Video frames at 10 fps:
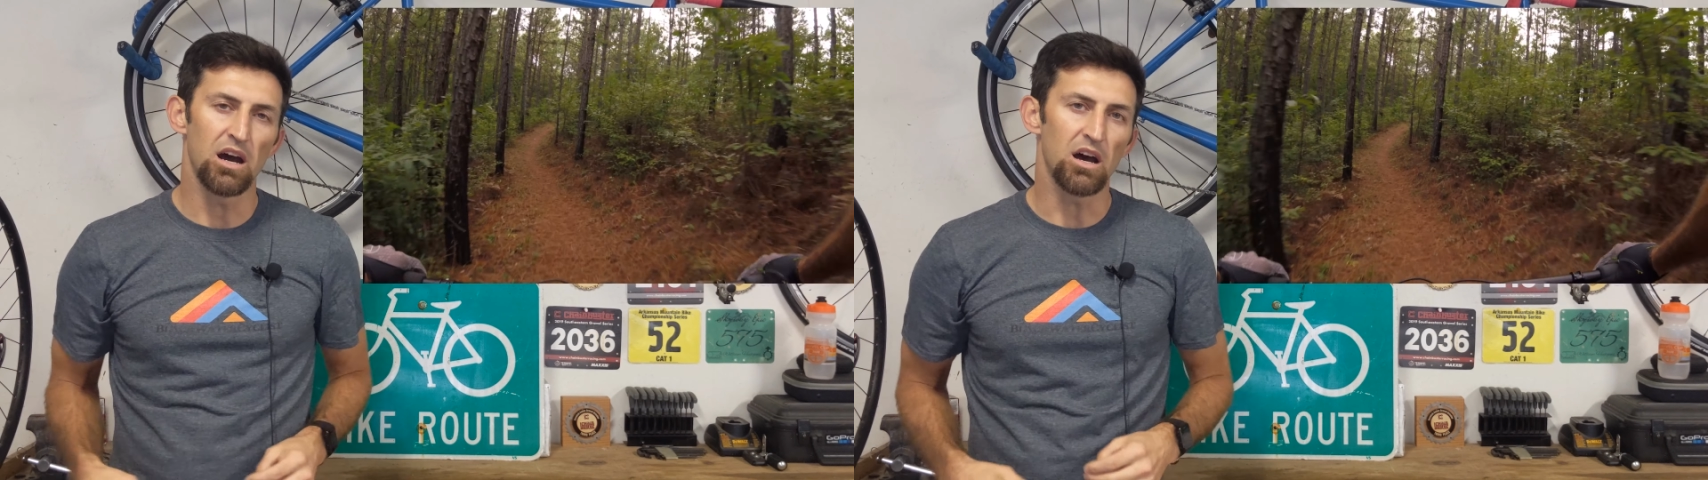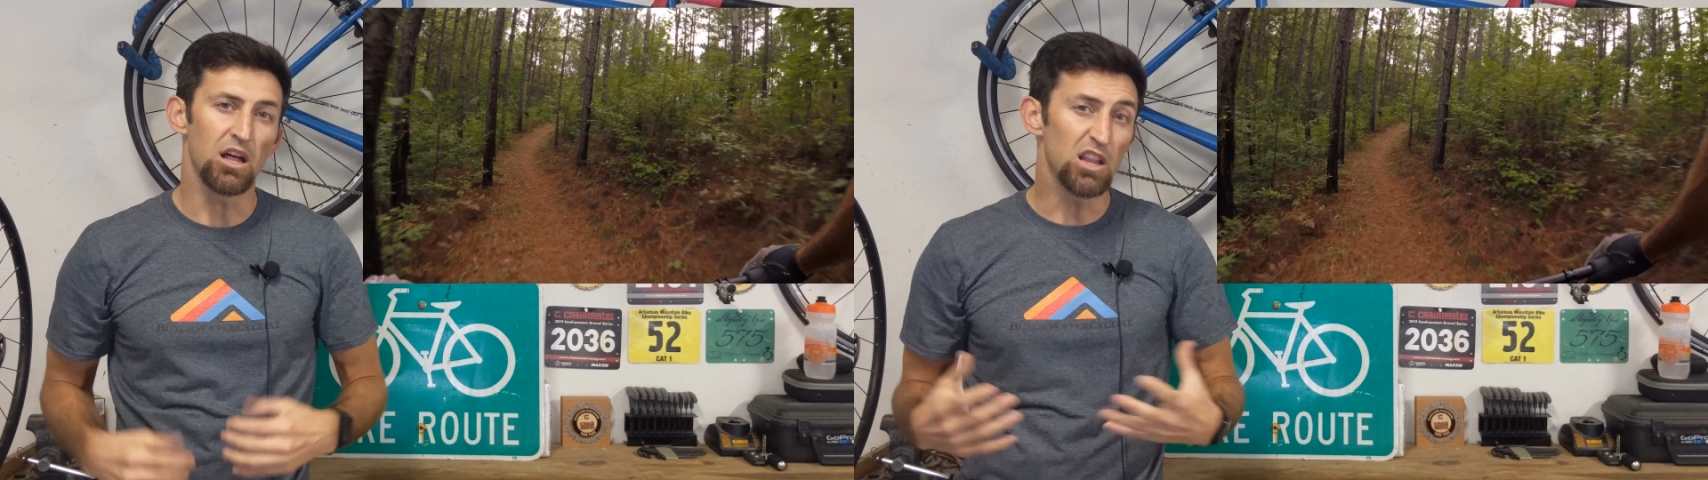
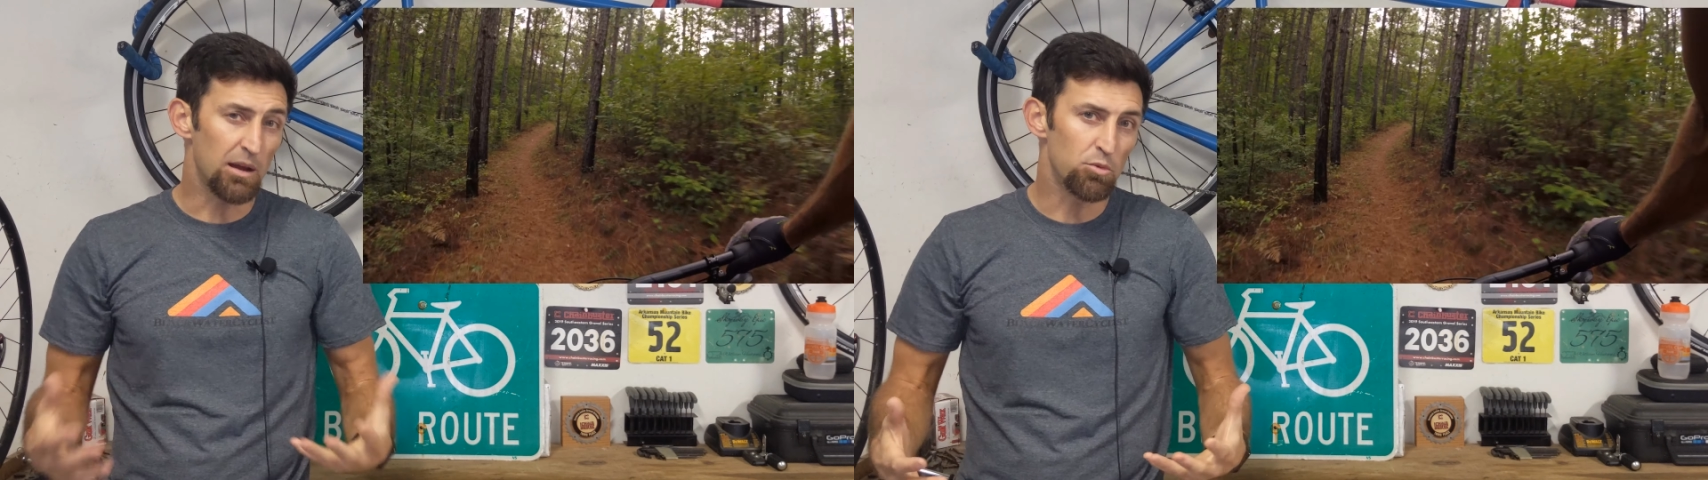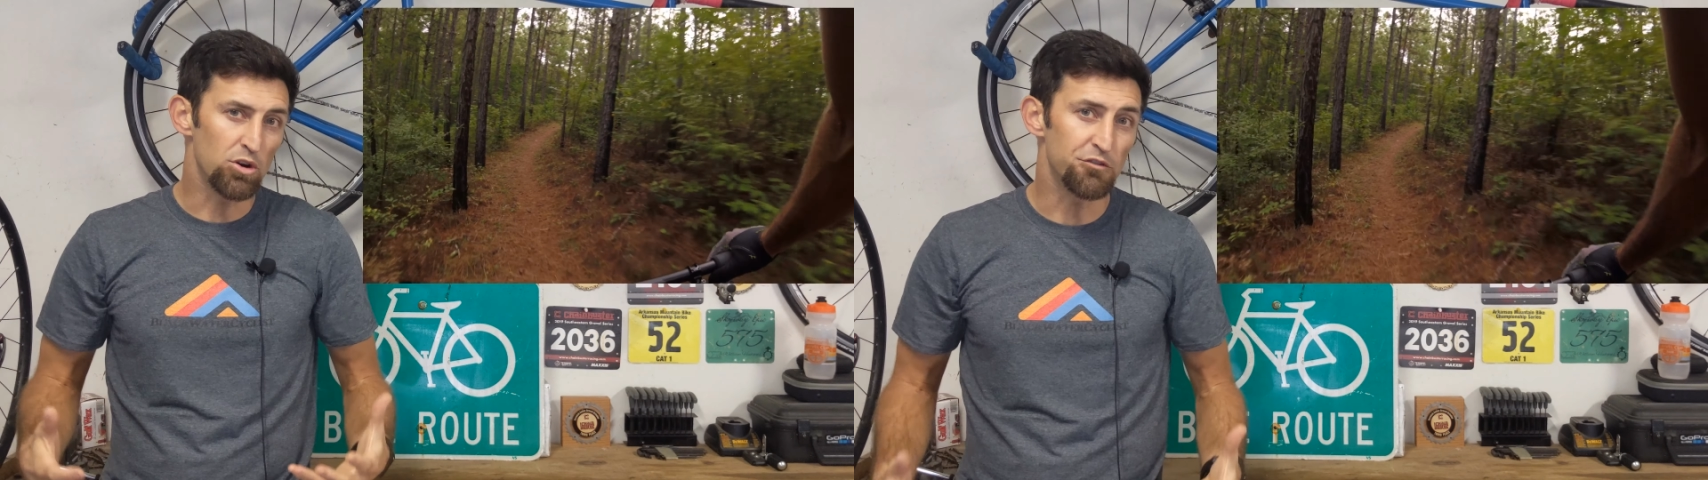a
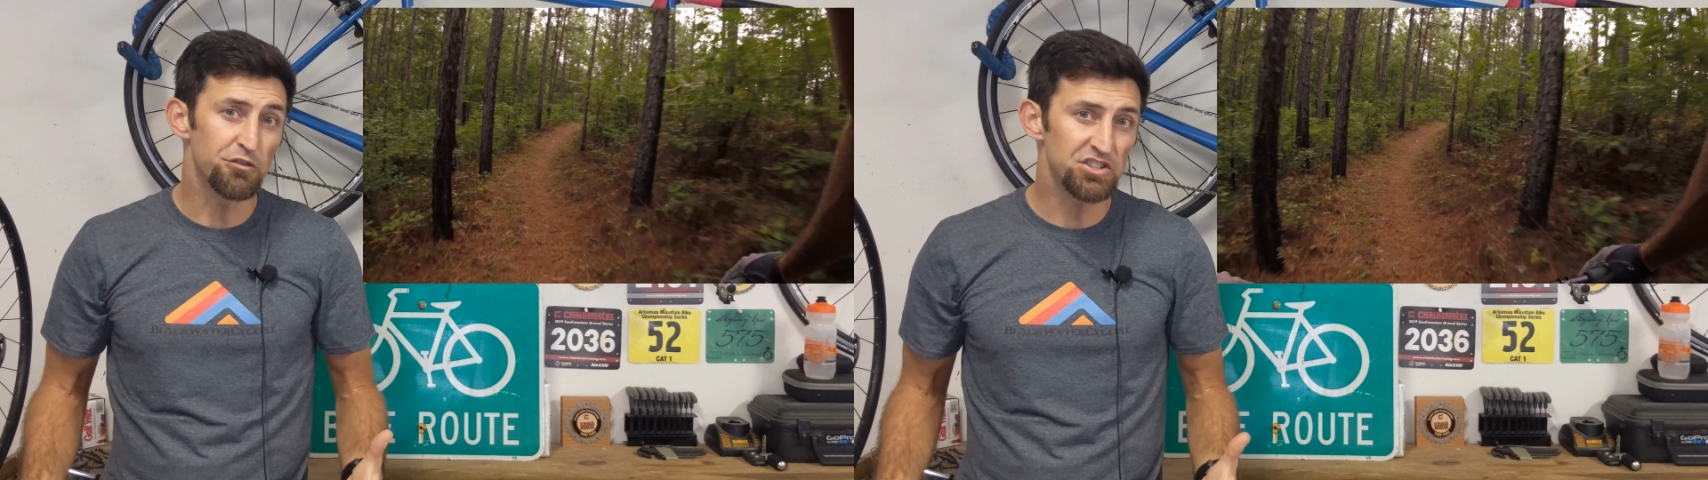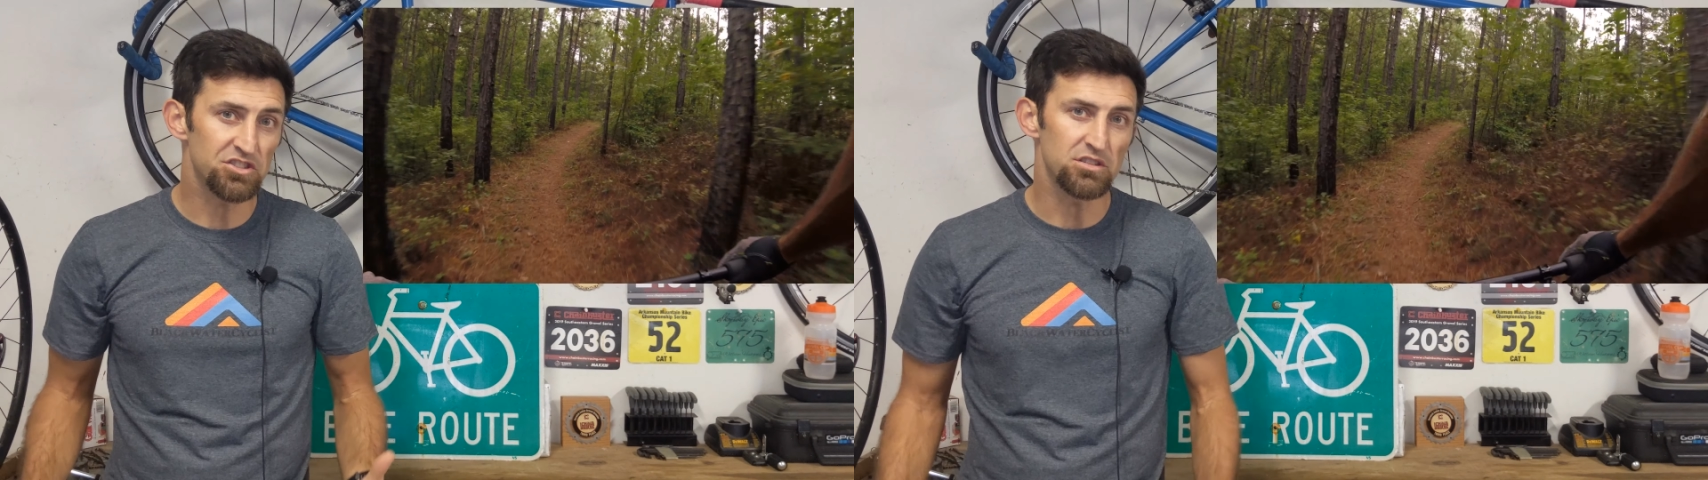lot more
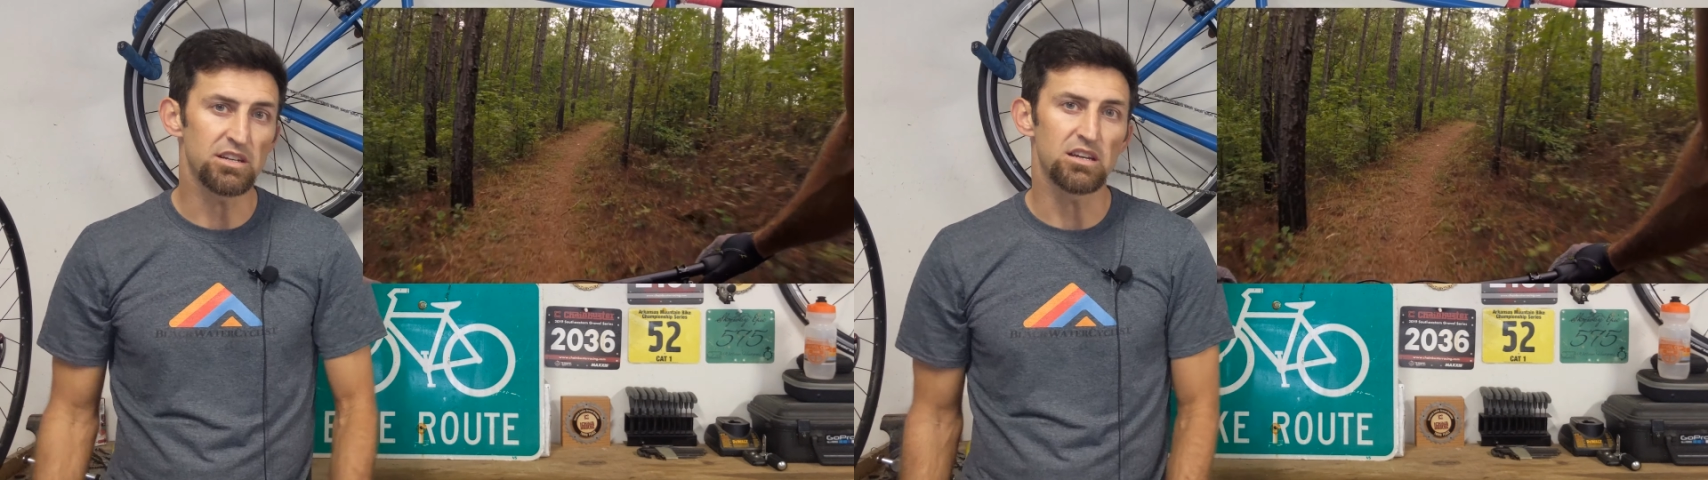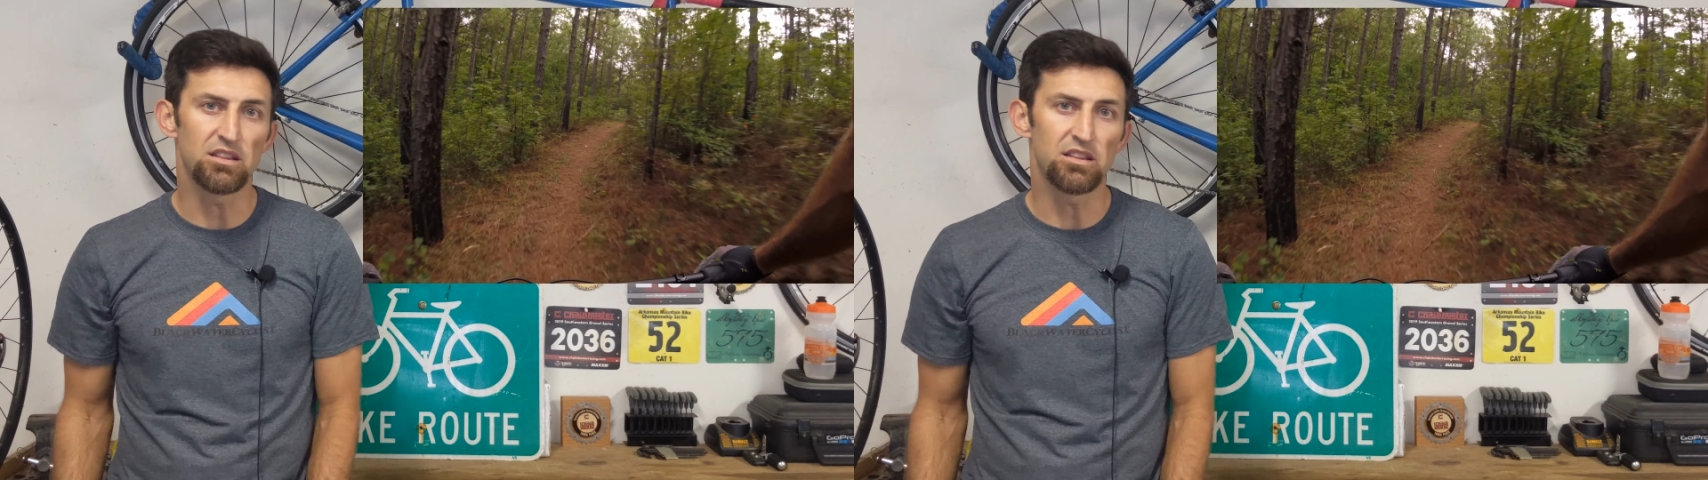efficiently